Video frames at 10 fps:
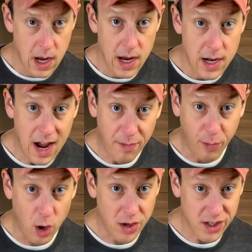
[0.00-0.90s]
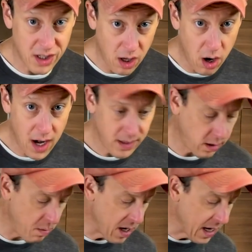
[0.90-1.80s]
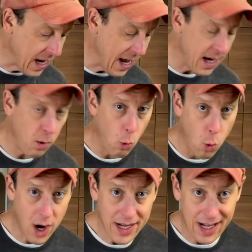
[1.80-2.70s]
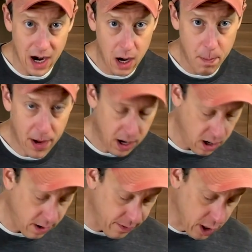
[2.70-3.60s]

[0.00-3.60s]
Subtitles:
Now for our sauce, I'm going to get 1 cup of